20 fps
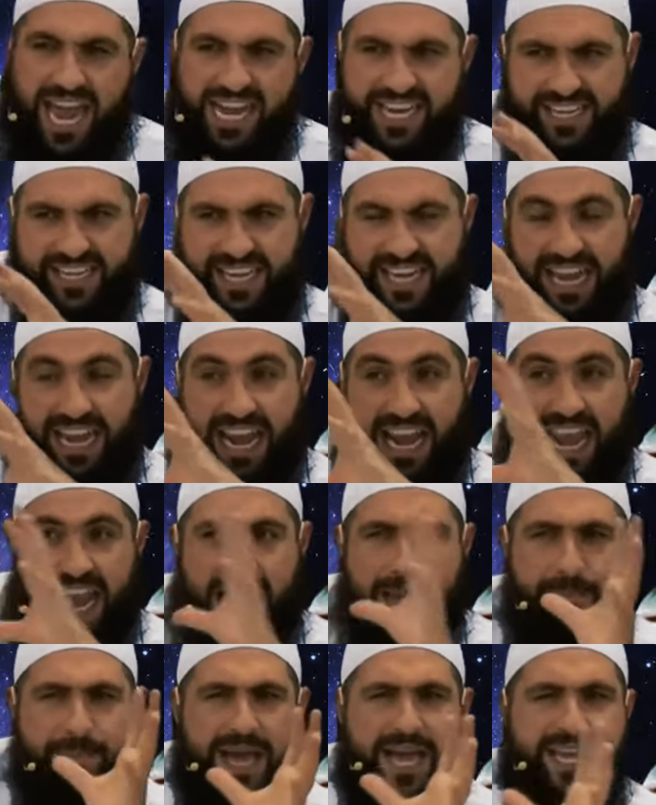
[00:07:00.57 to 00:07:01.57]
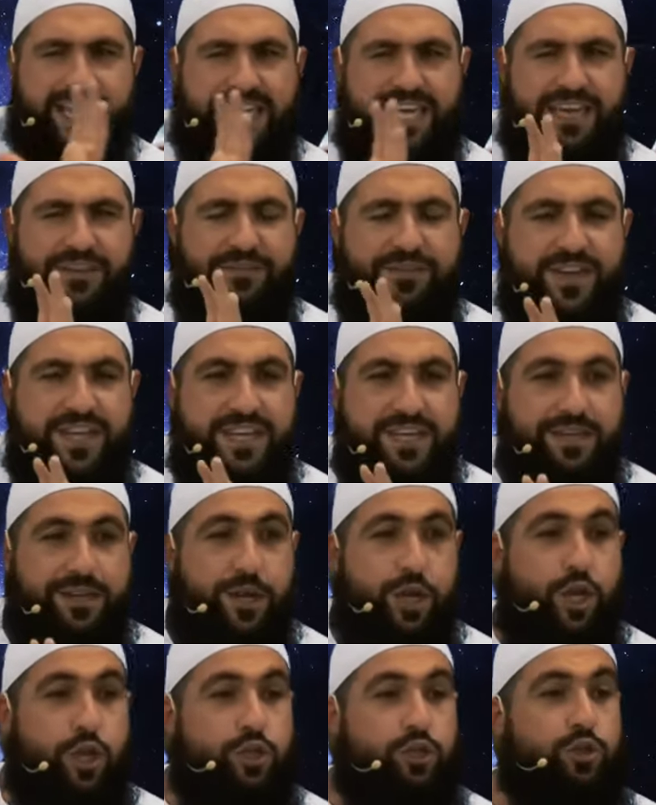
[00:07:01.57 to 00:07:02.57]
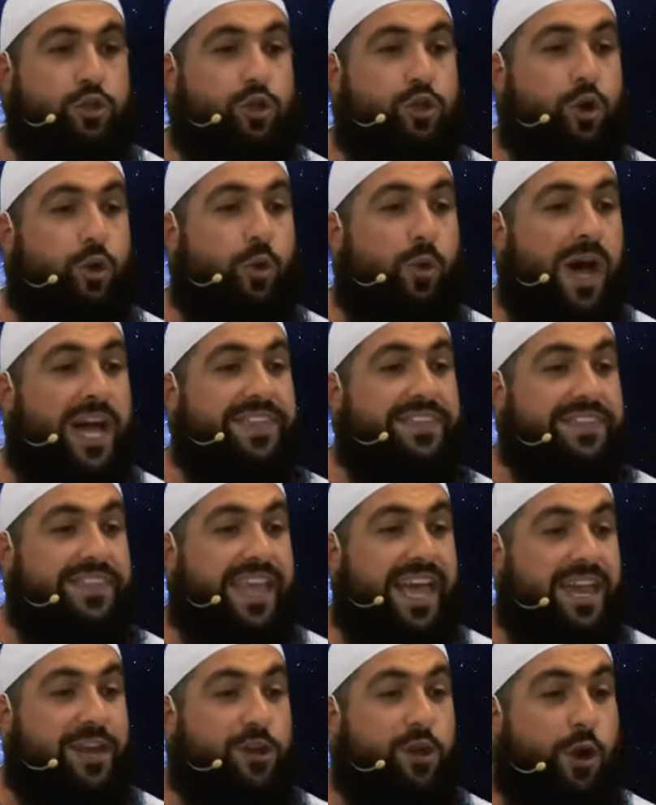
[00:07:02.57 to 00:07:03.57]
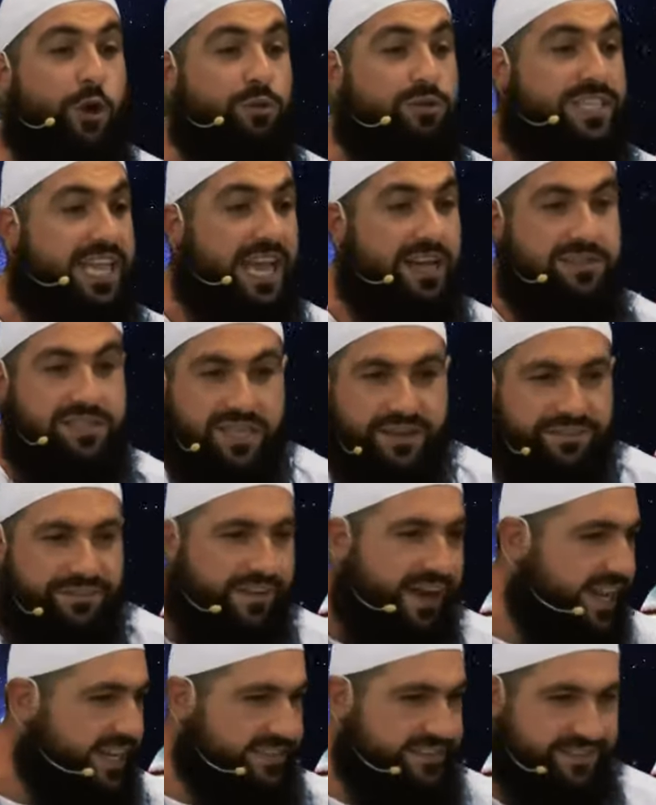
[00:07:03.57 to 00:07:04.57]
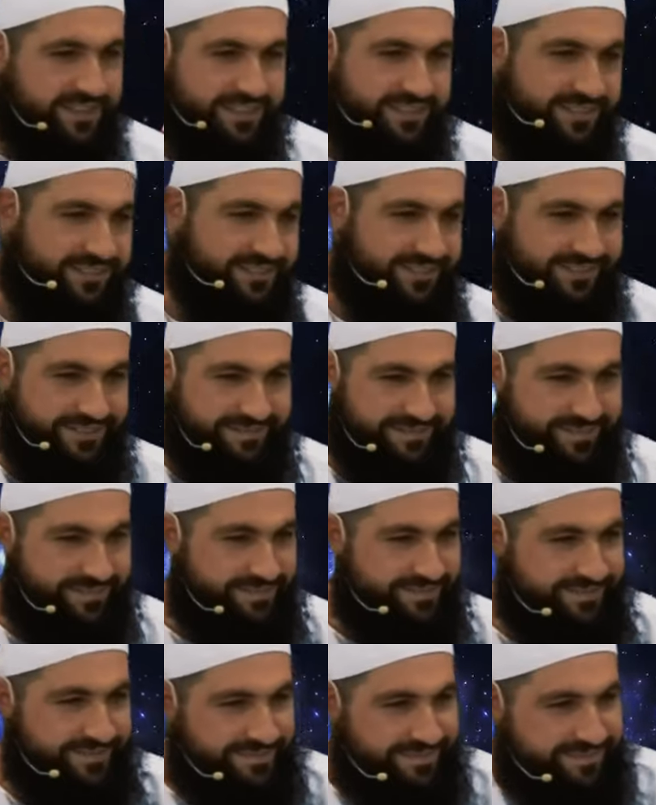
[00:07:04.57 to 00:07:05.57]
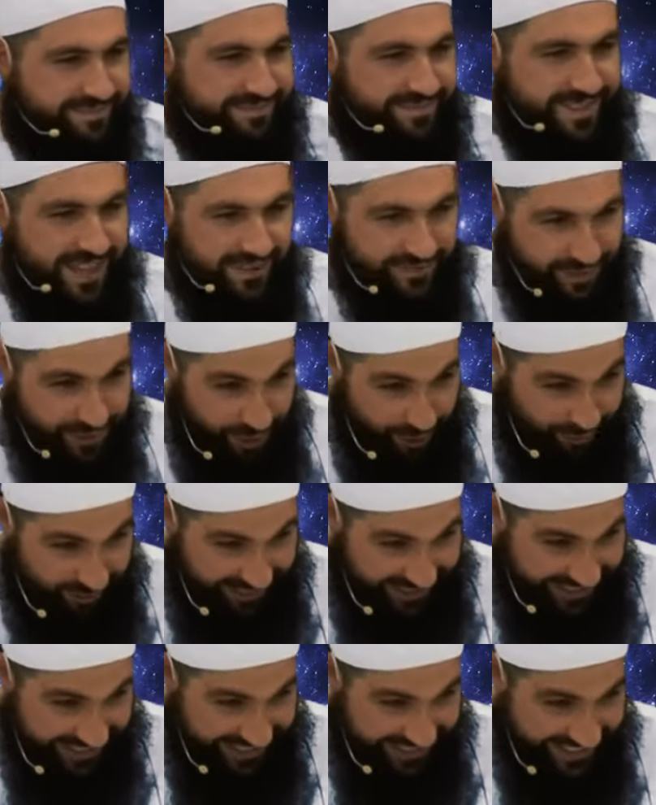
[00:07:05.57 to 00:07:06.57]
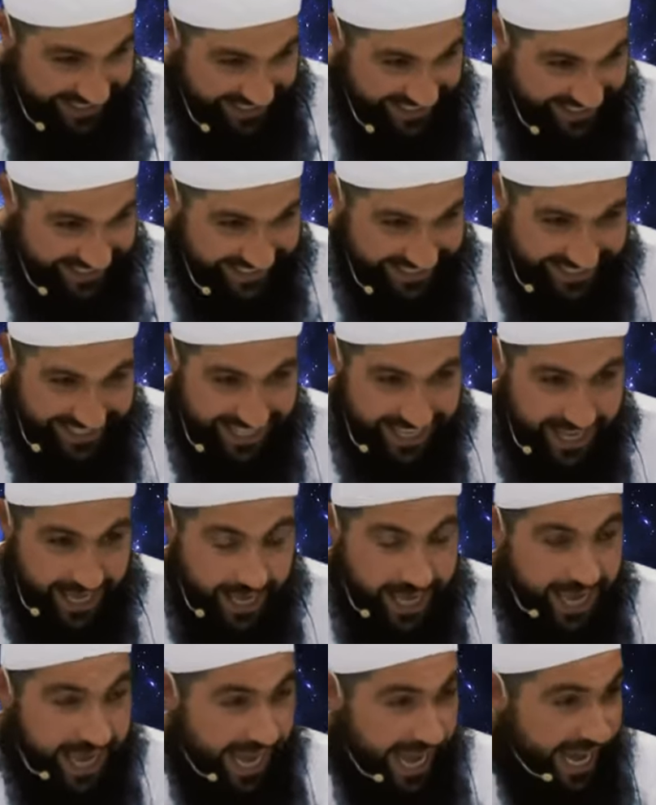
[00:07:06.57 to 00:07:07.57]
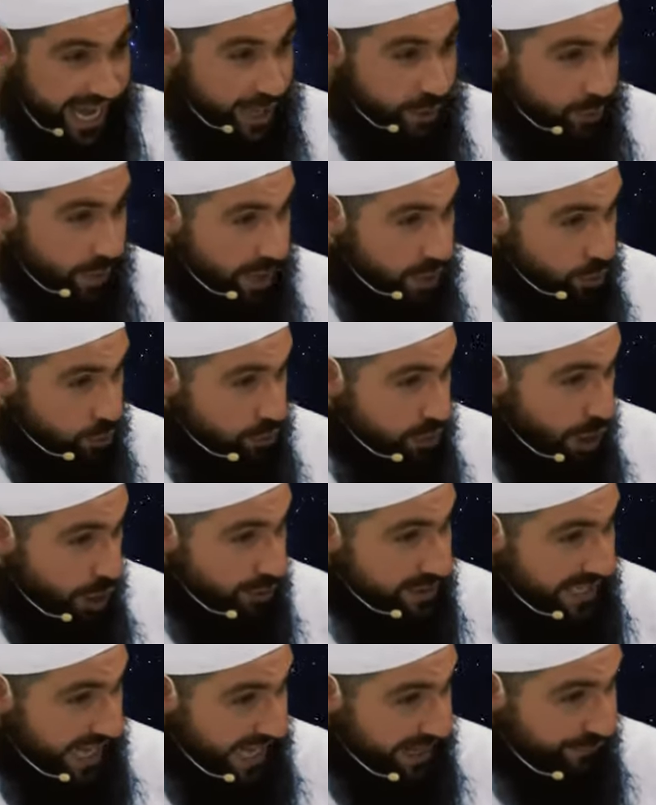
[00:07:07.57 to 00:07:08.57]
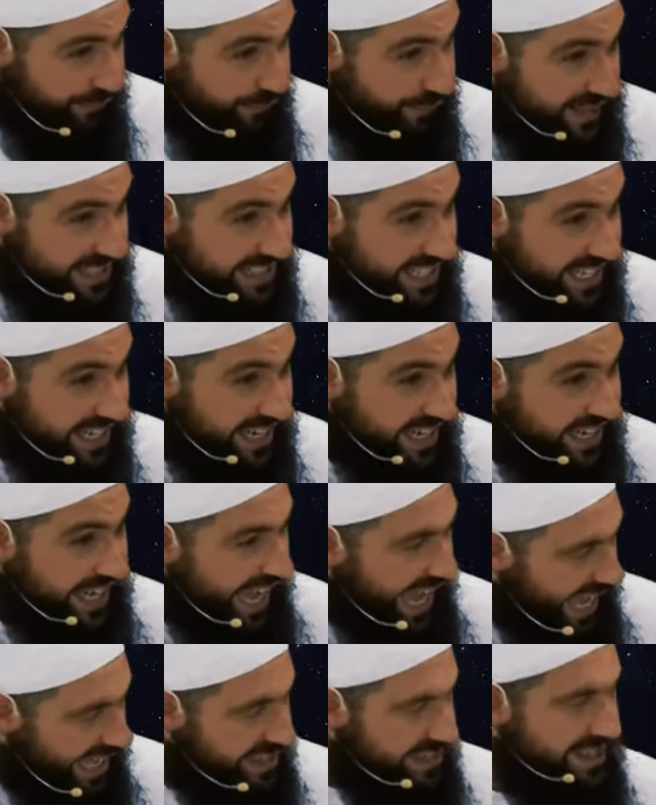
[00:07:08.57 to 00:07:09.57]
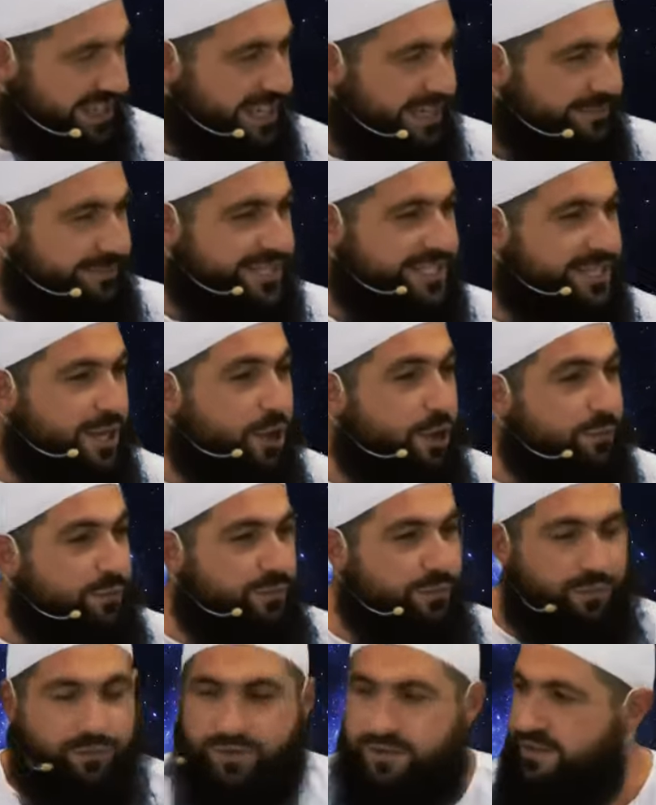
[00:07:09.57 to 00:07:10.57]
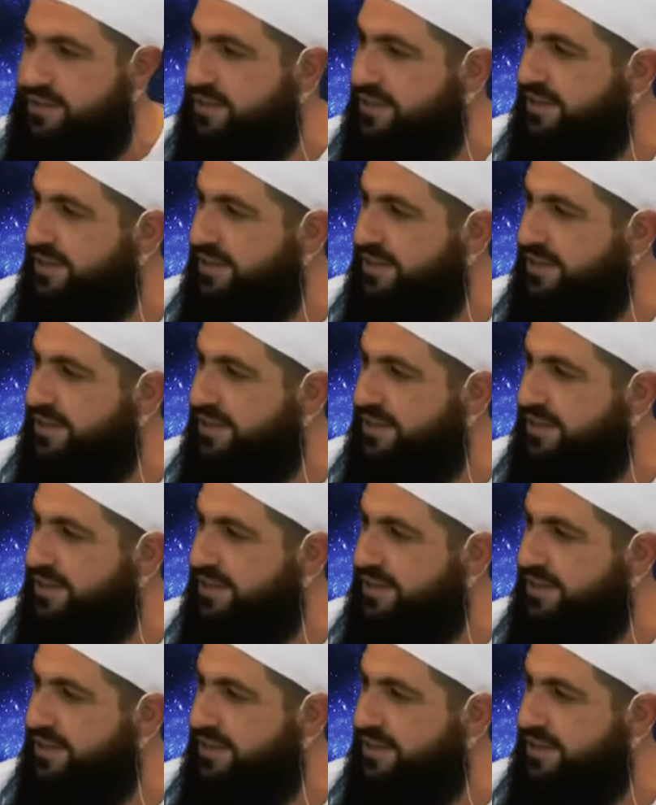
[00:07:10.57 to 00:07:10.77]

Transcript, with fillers: and glamour given to the one that knows how to fight. Have you noticed this? Anyone who knows how to physically handle himself,